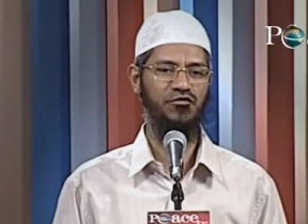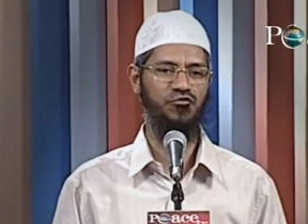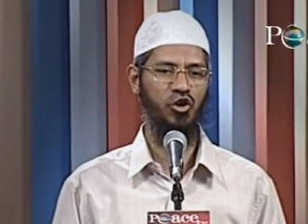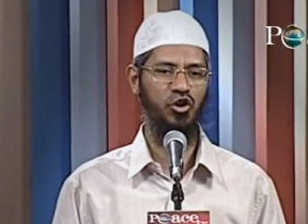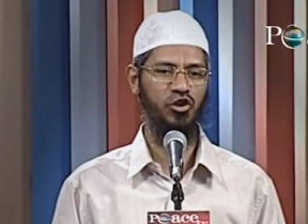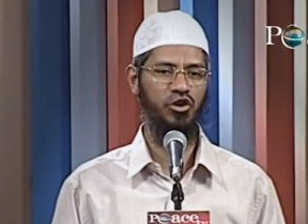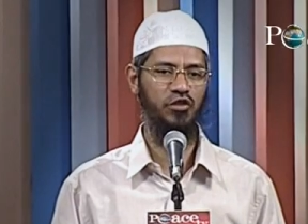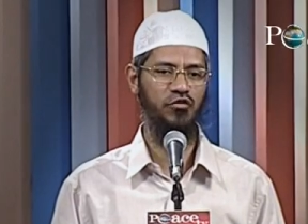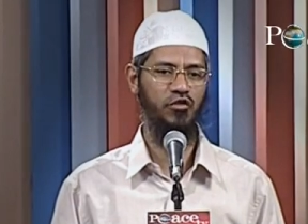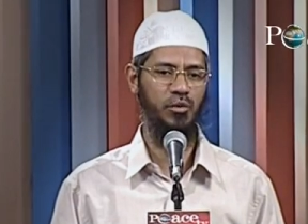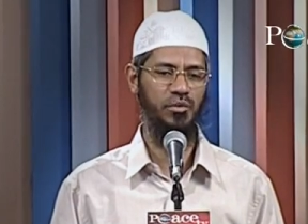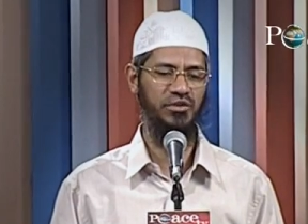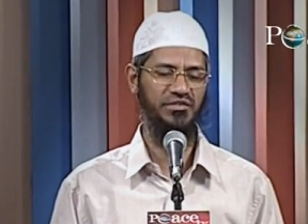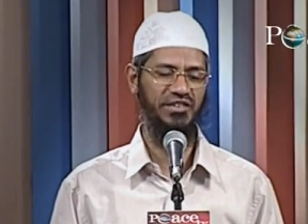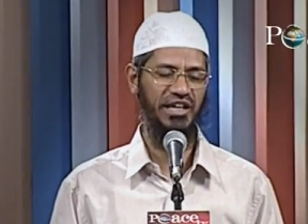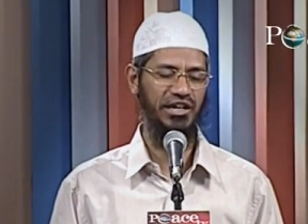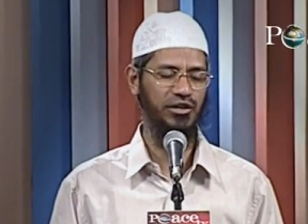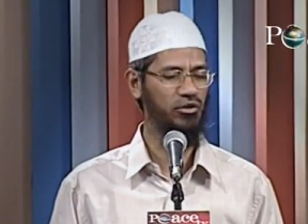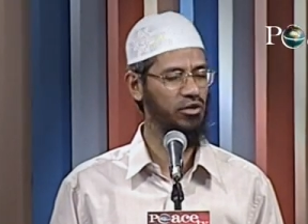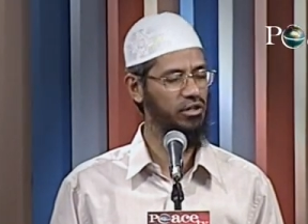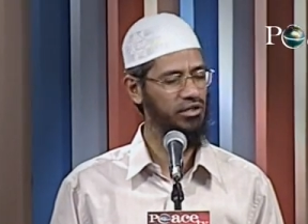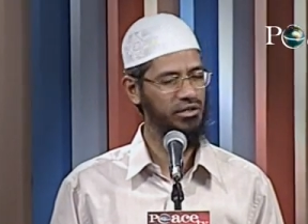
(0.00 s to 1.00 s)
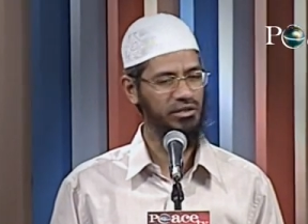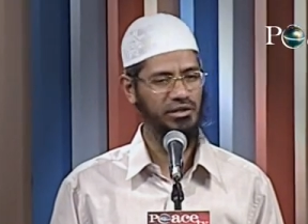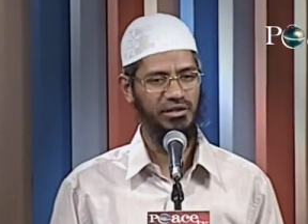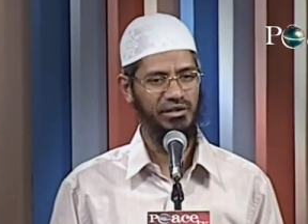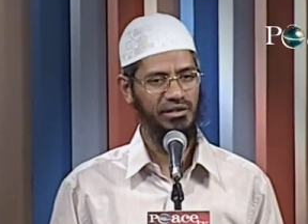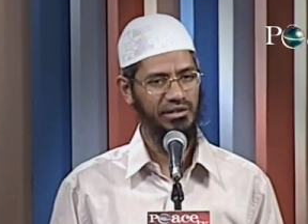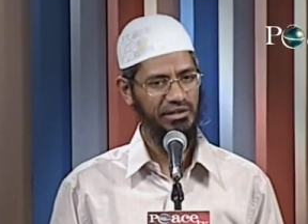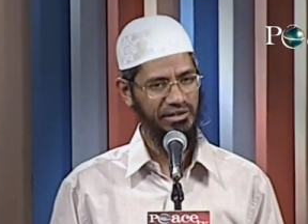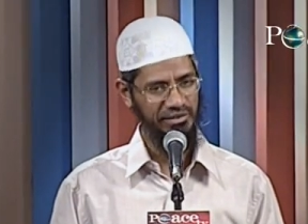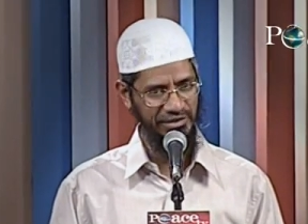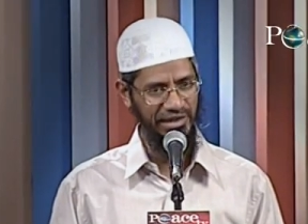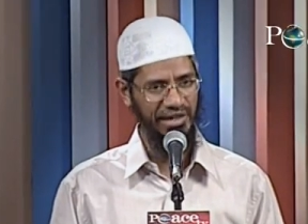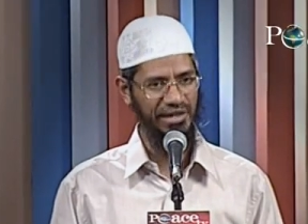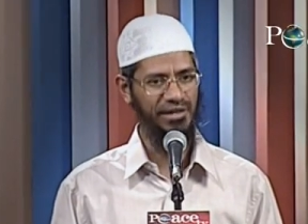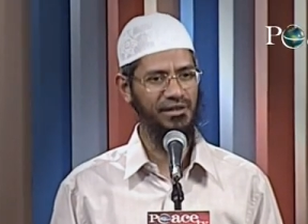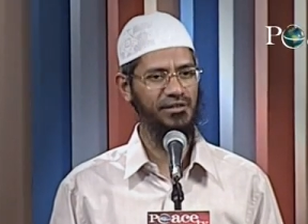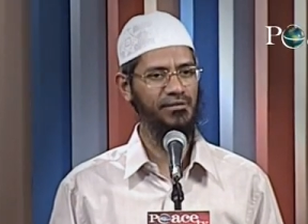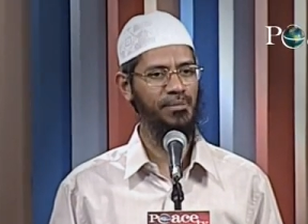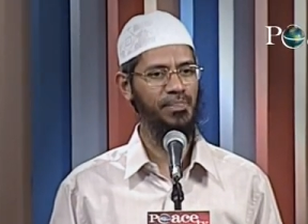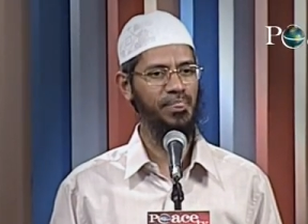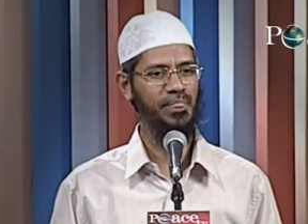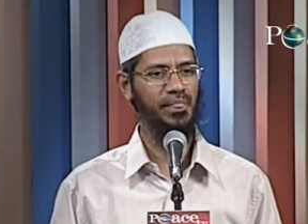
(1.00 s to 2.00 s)
joined to form a zygote,
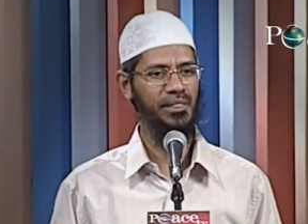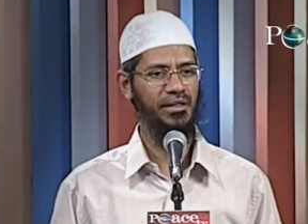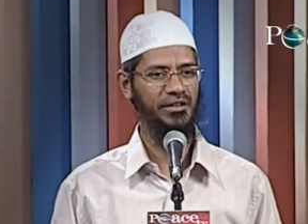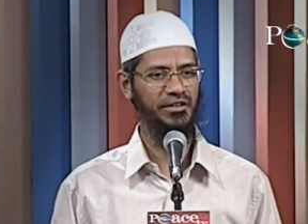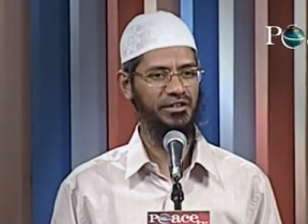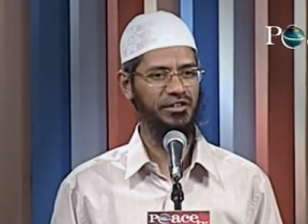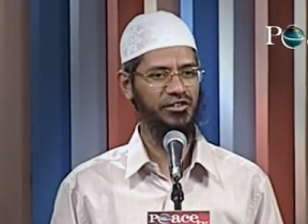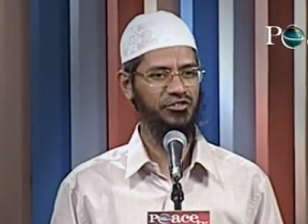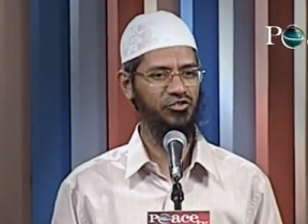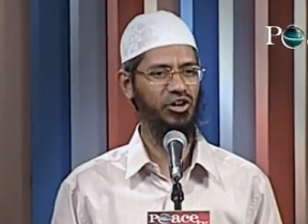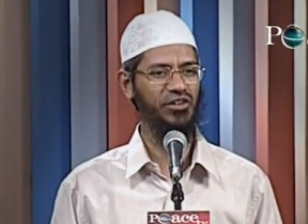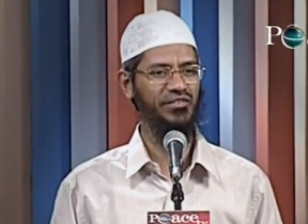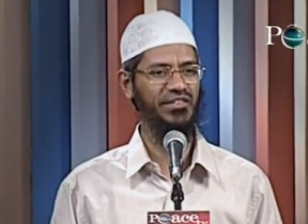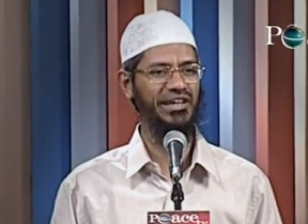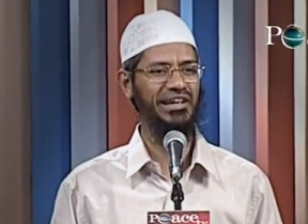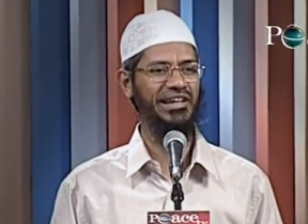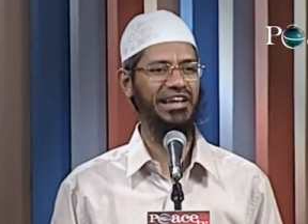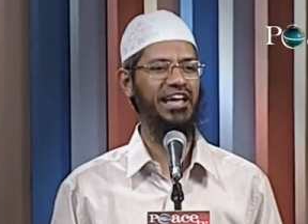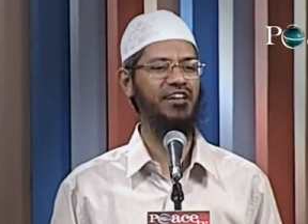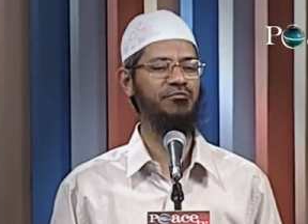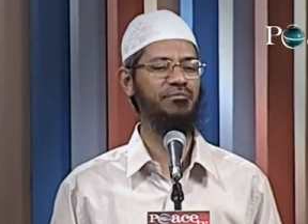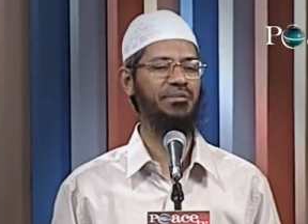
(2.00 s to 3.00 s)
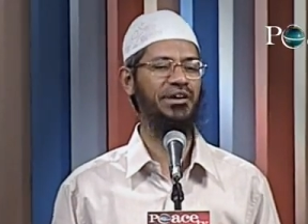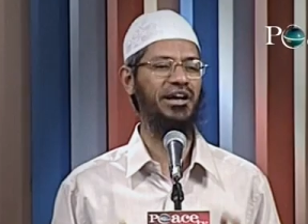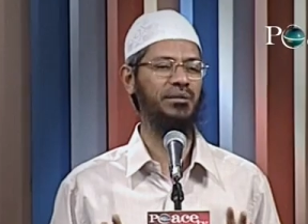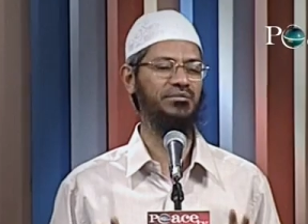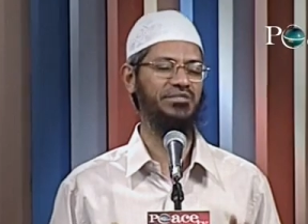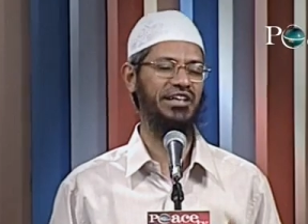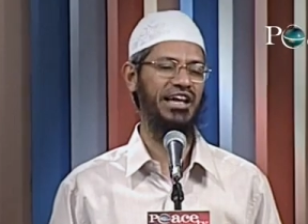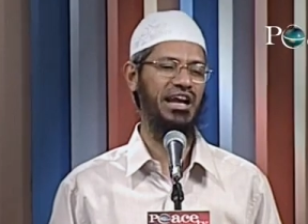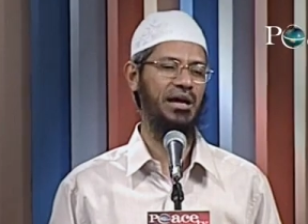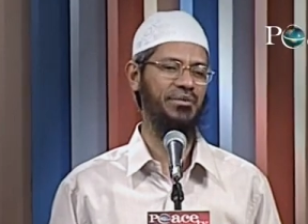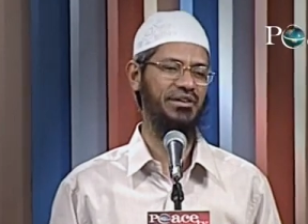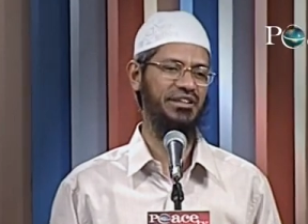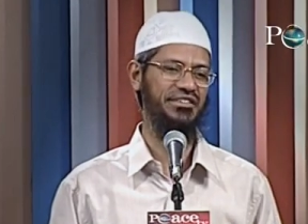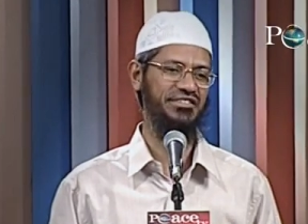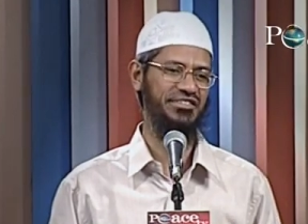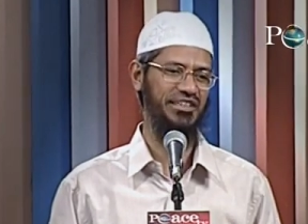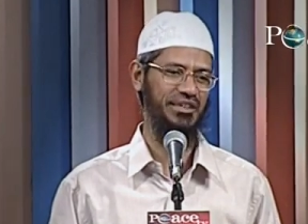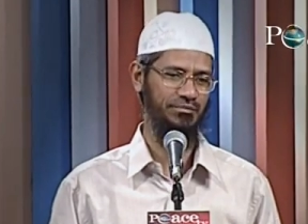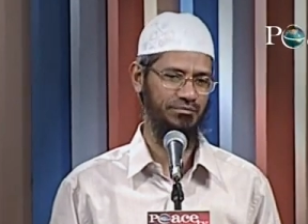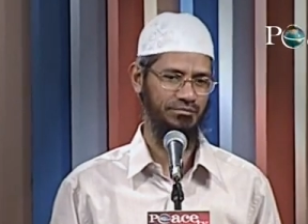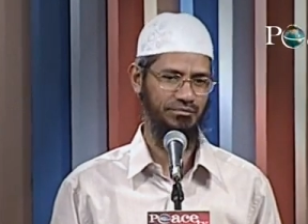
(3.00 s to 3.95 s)
then destroying that life becomes haram in Islam.